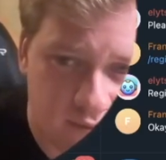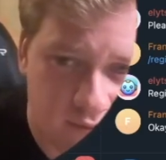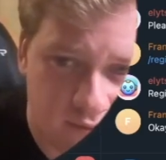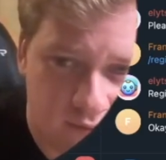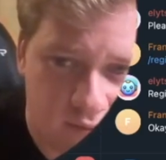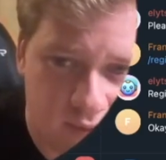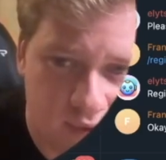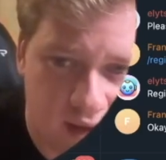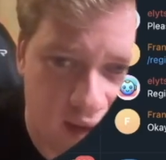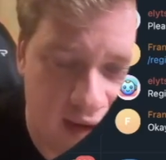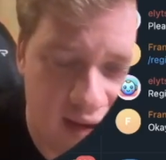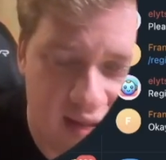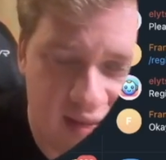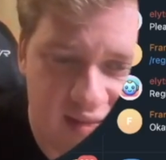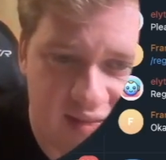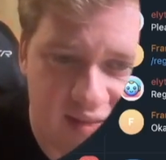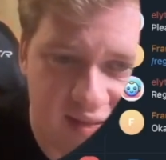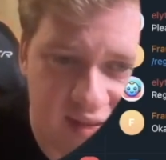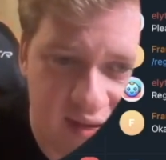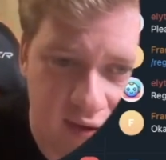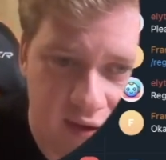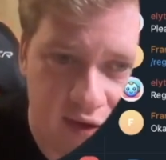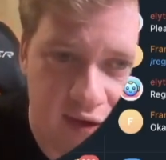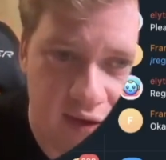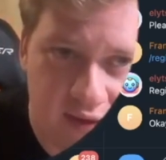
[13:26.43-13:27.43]
Let's see,
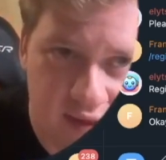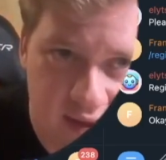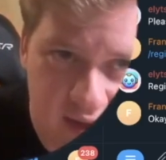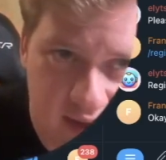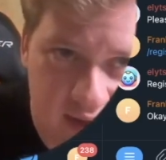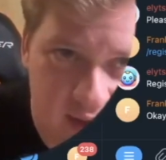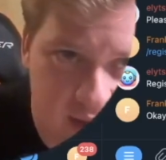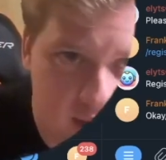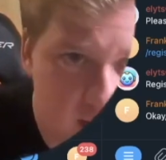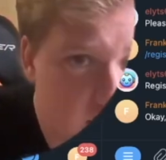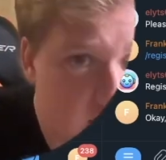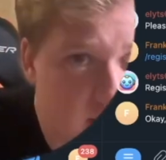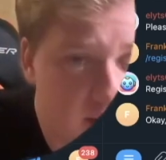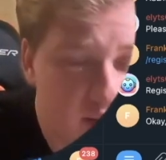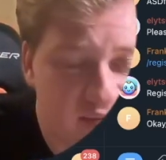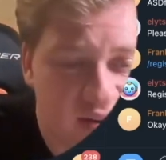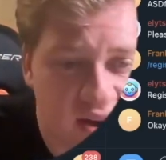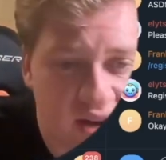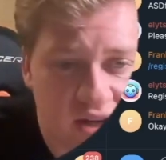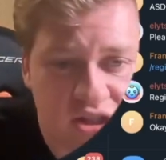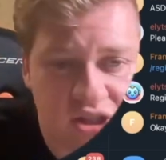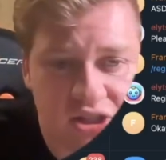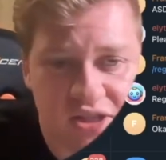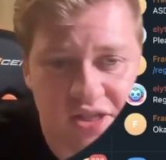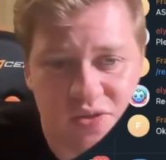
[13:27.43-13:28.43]
the
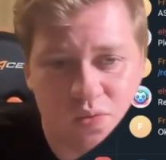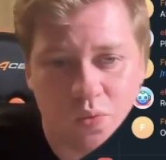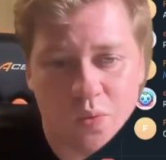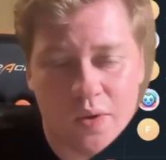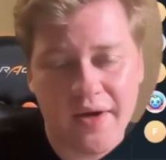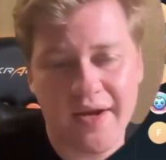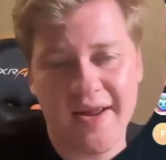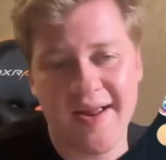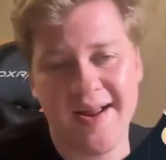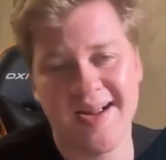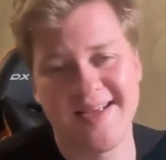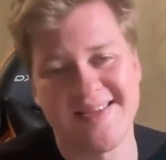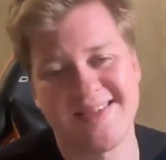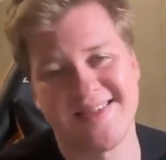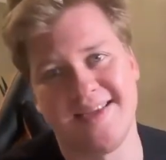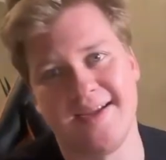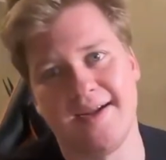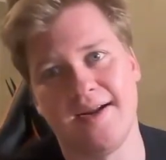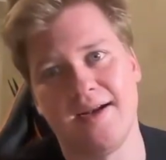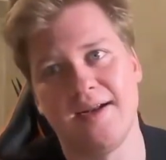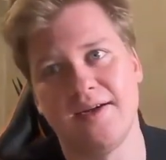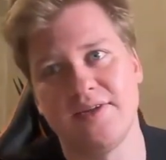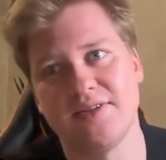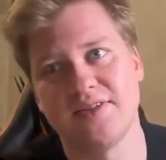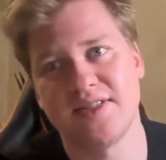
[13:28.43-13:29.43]
function is working
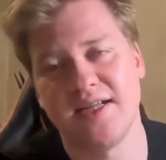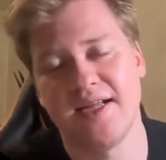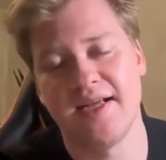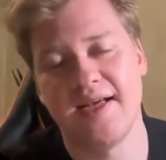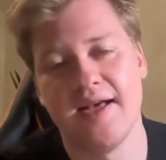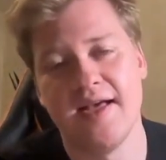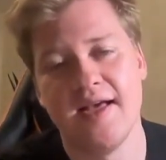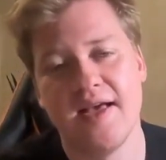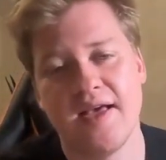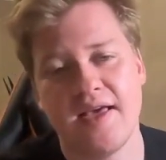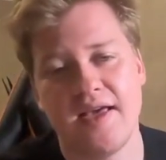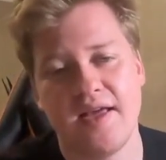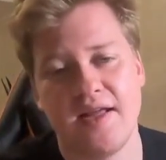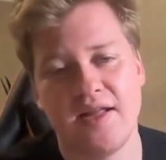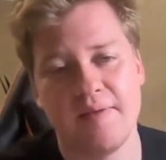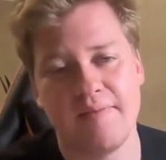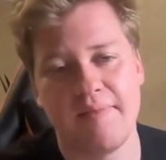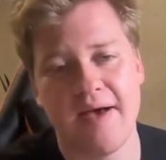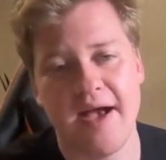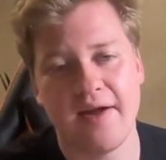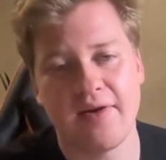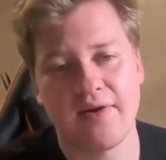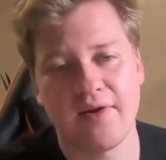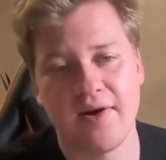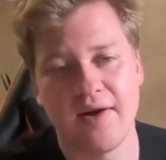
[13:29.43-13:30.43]
asynchronously in the
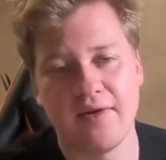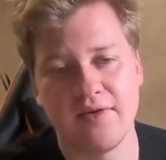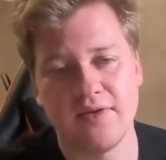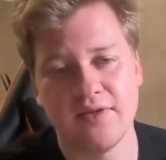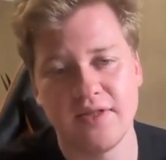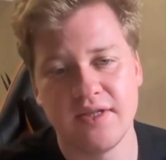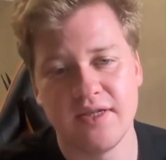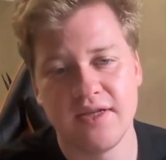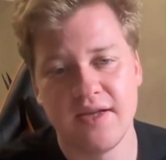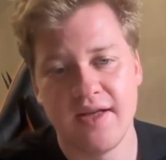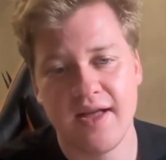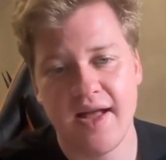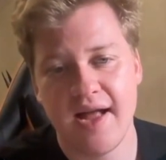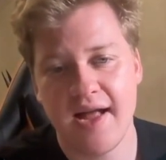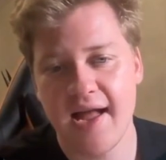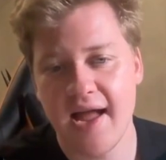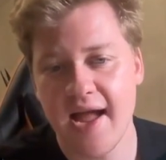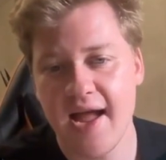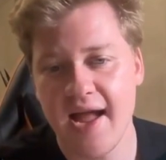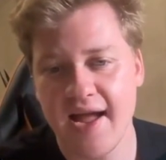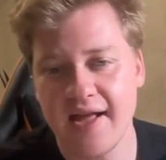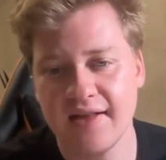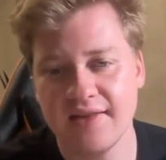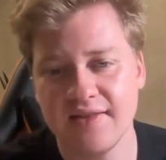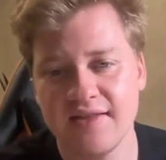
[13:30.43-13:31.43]
background,
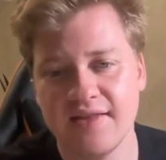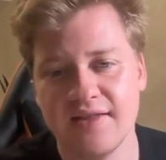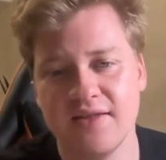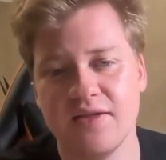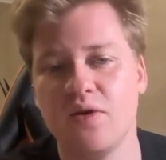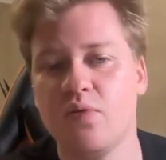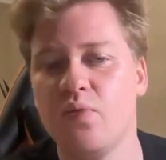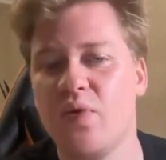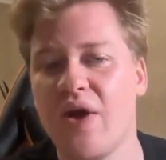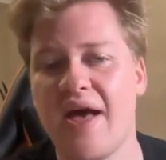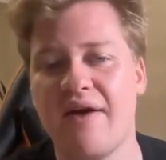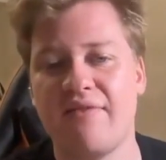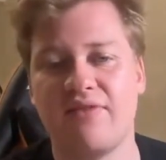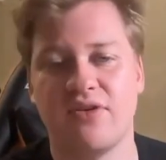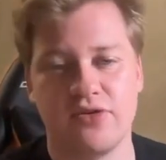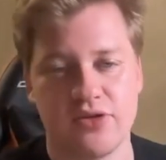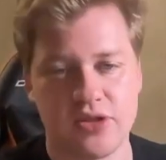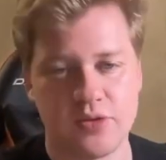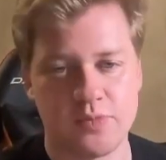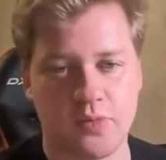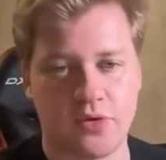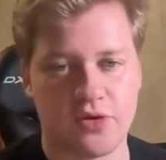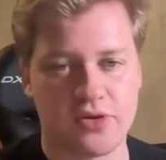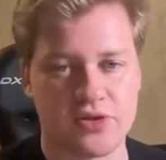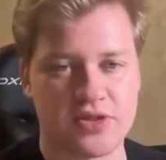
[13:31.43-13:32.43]
and we have a
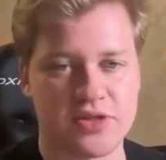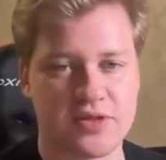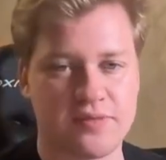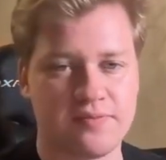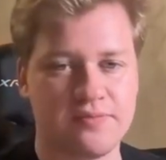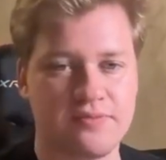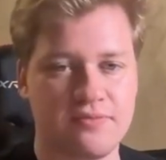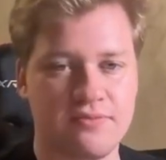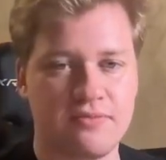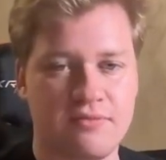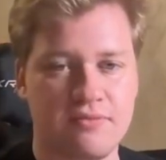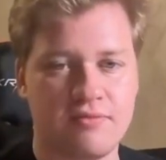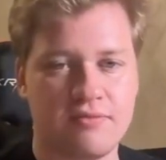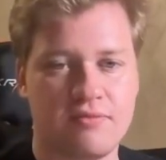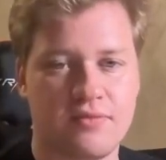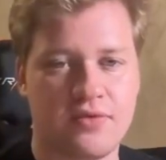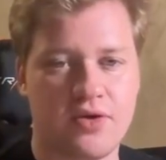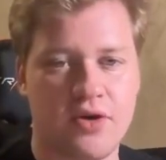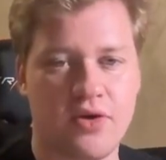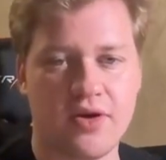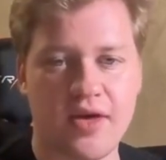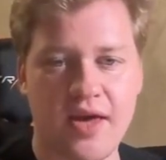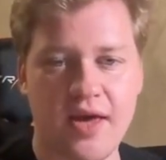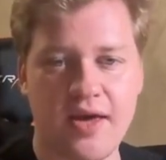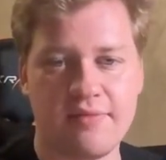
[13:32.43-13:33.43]
response.
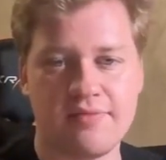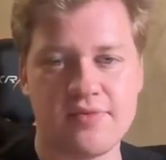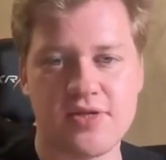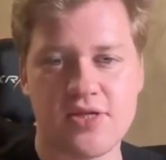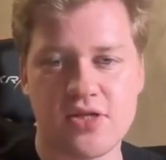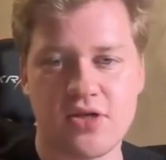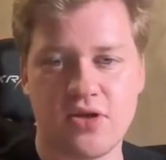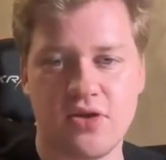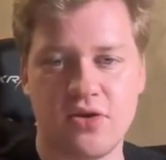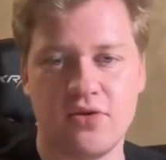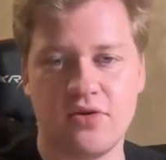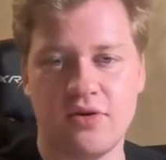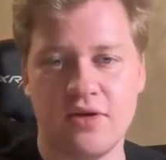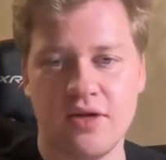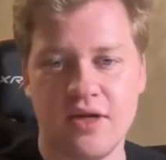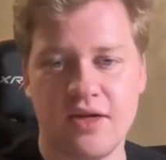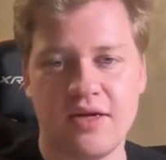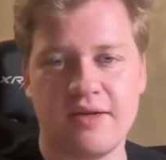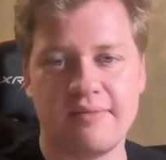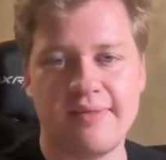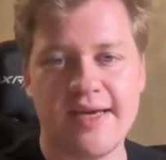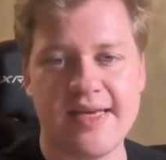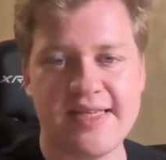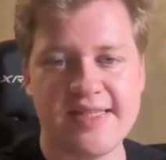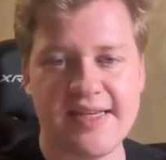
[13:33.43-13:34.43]
Okay, so
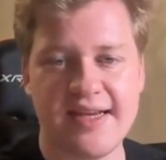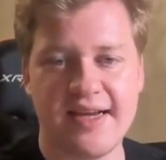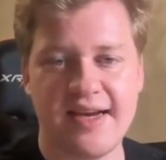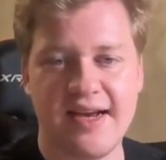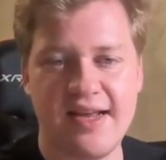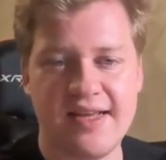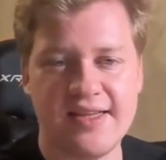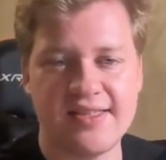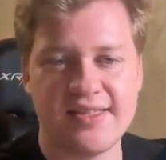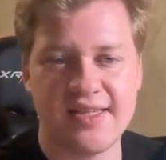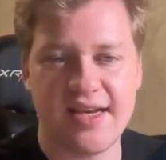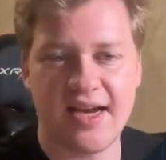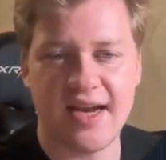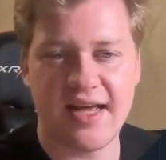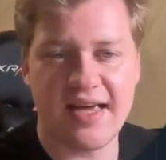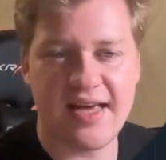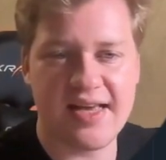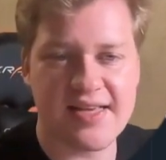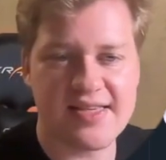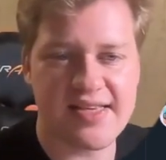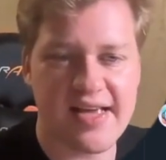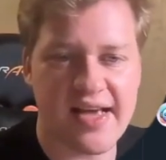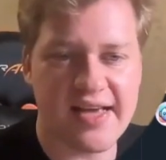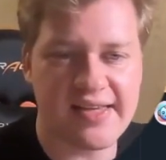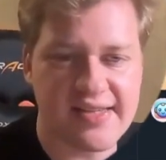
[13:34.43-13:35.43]
basically it's telling
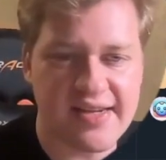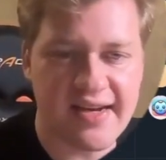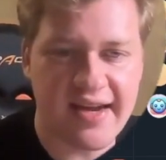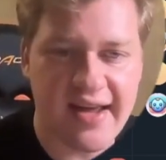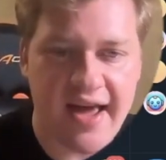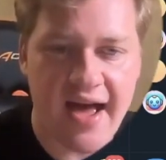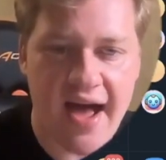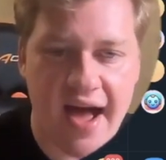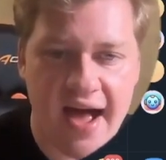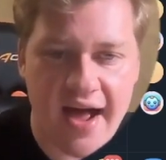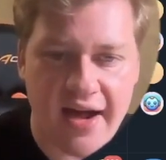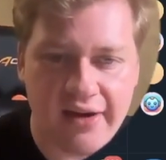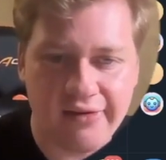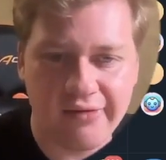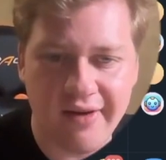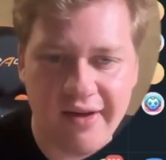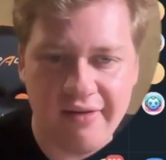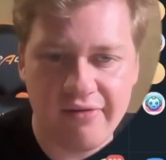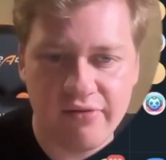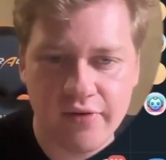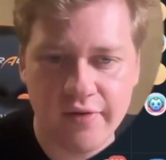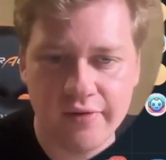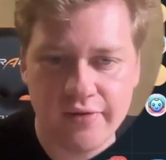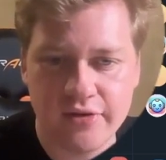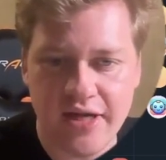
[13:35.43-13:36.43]
us, as an AI, I don't have
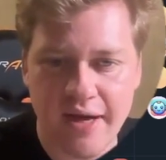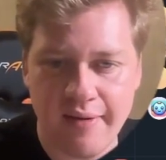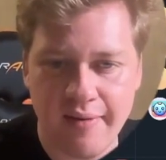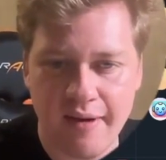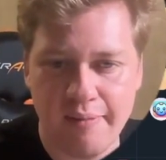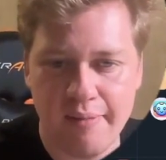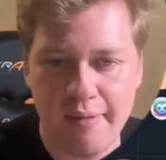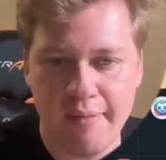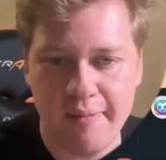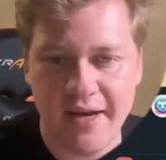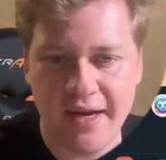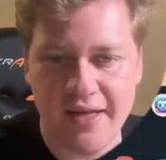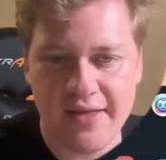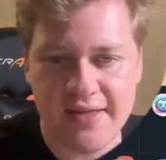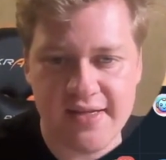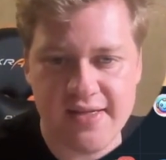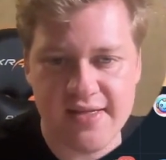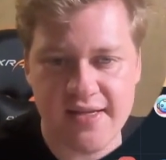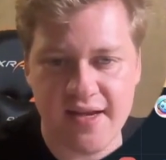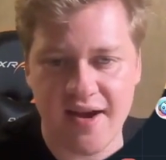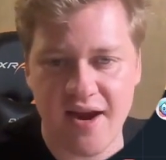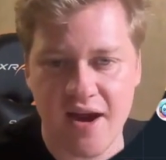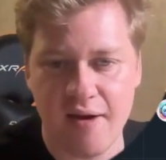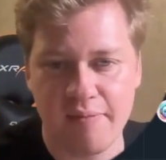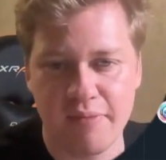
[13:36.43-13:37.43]
real-time capabilities. I
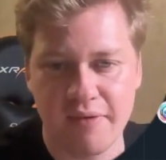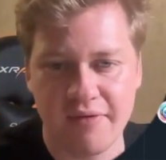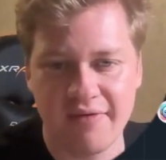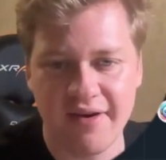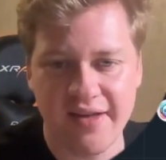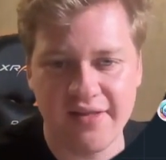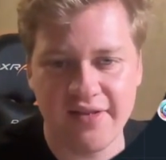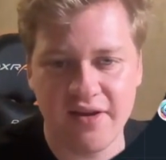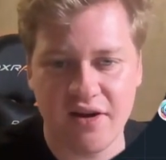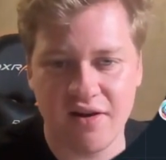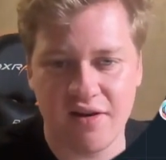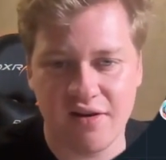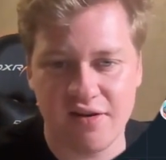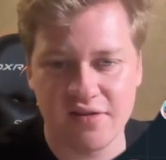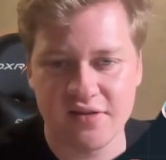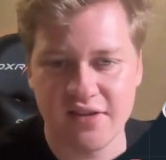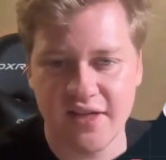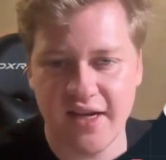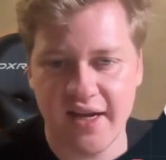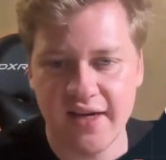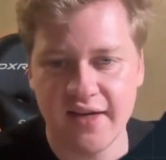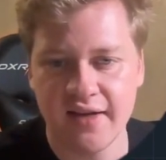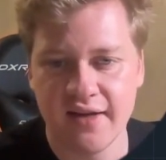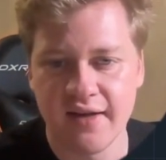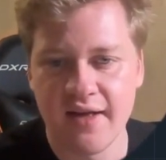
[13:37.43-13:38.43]
can't provide the current
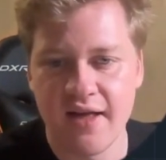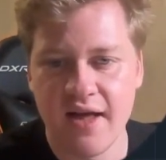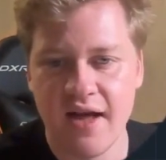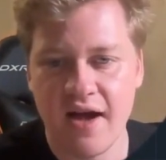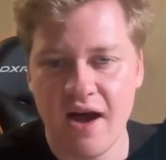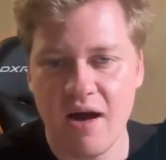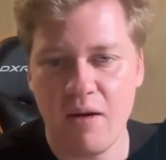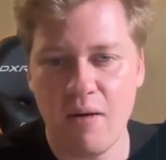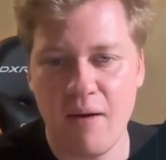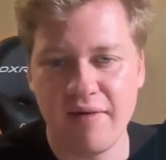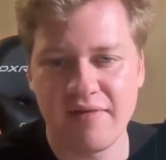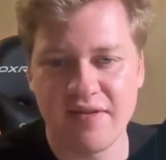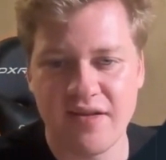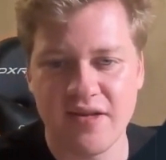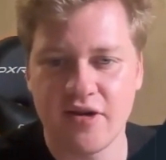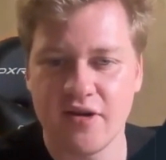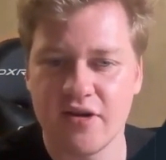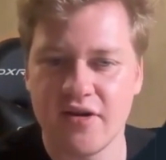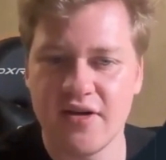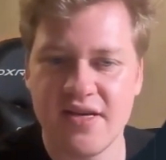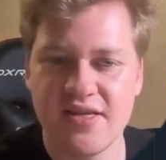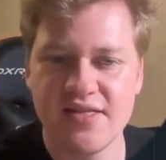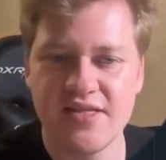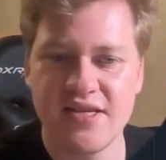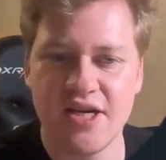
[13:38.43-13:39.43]
date. However, you
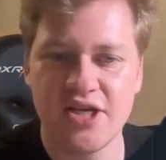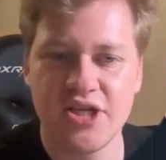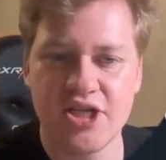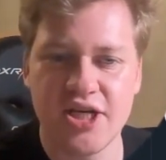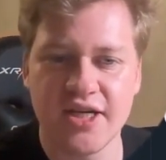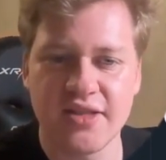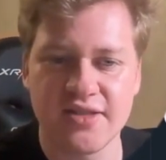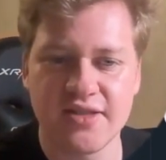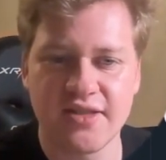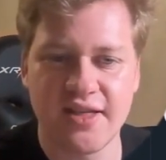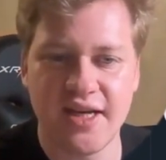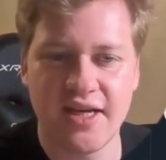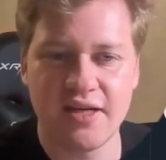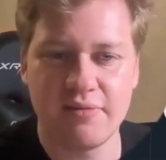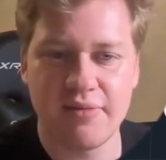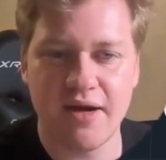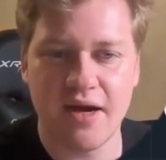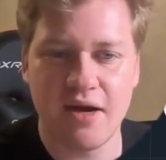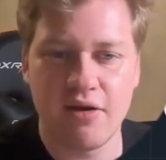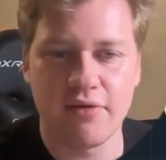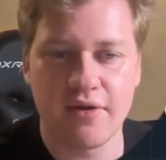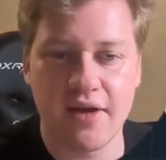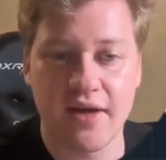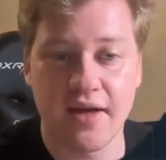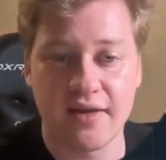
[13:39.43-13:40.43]
can easily check the date by
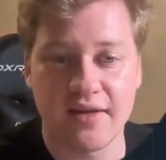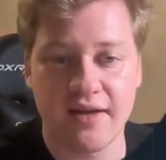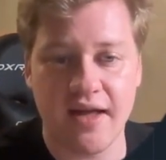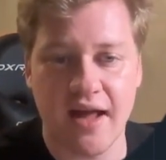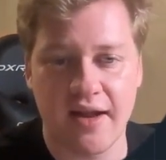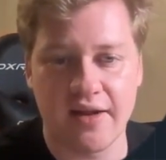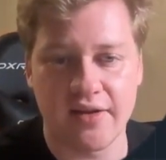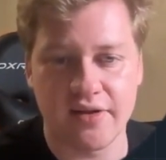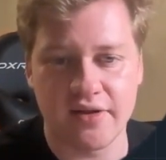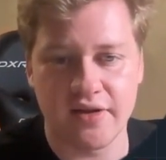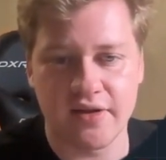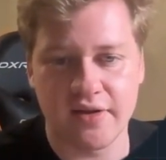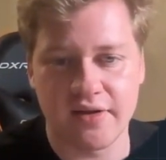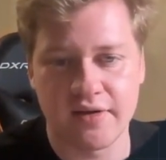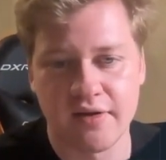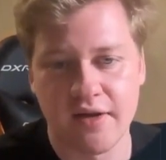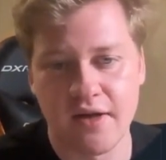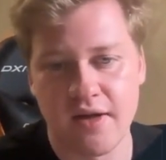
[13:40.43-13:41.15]
looking at calendar.